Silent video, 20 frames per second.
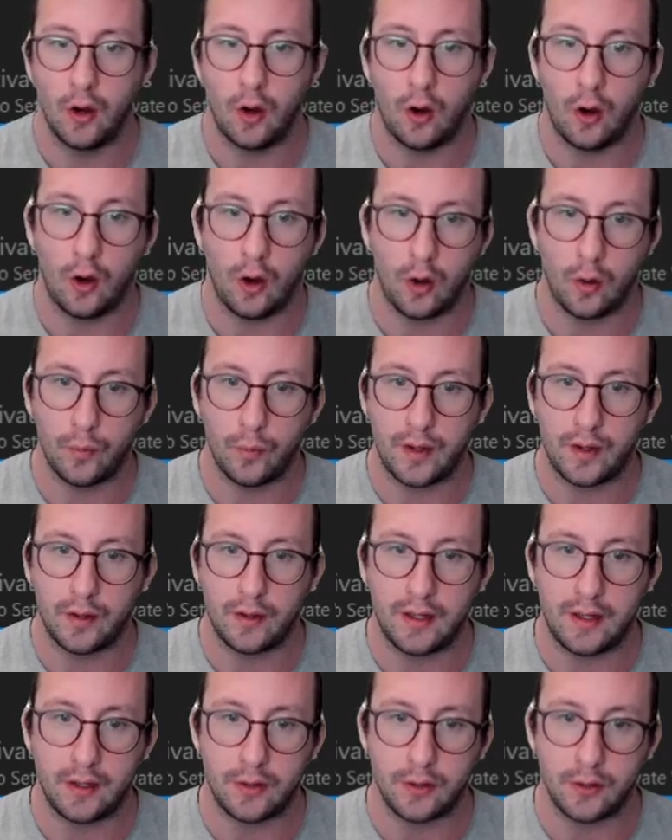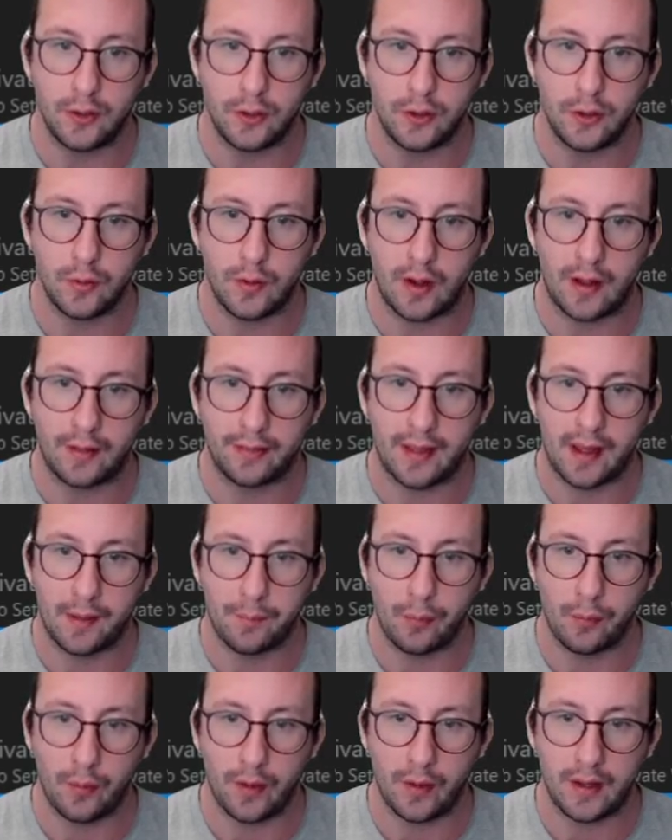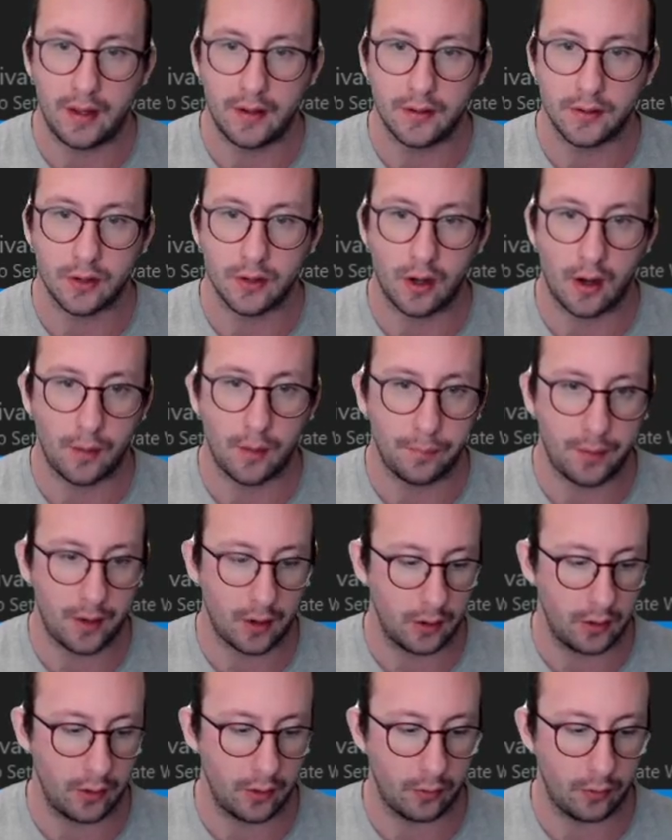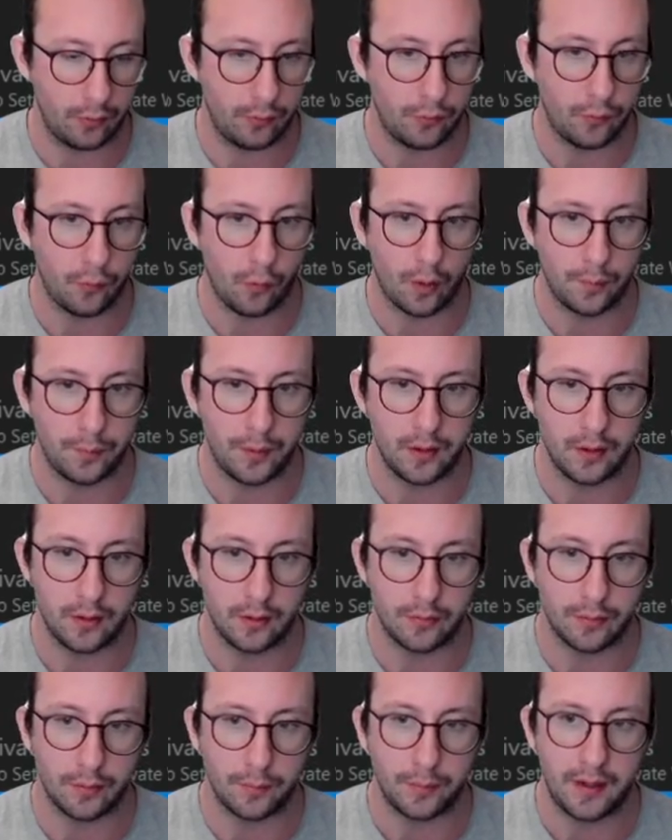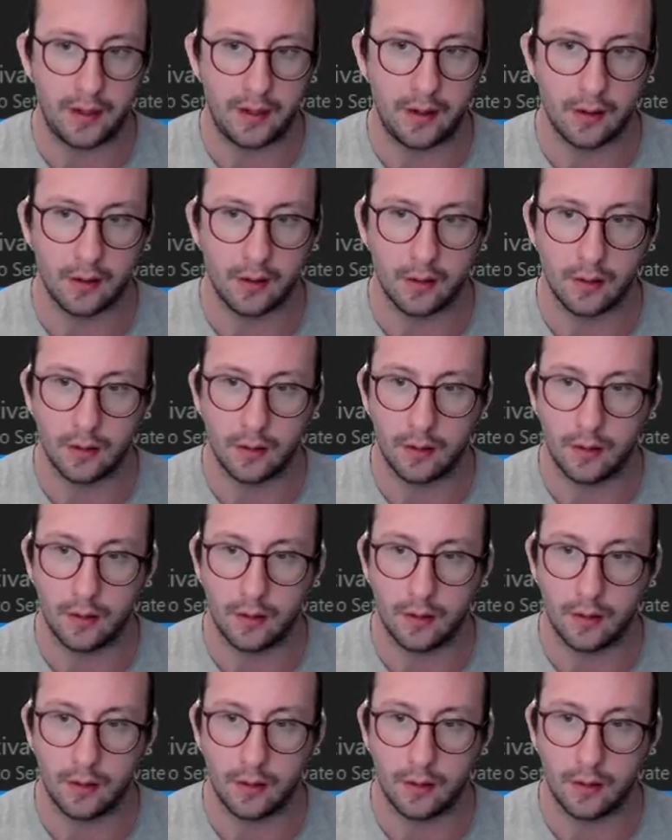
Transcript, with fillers: All we need to do at that point is copy our little formula from here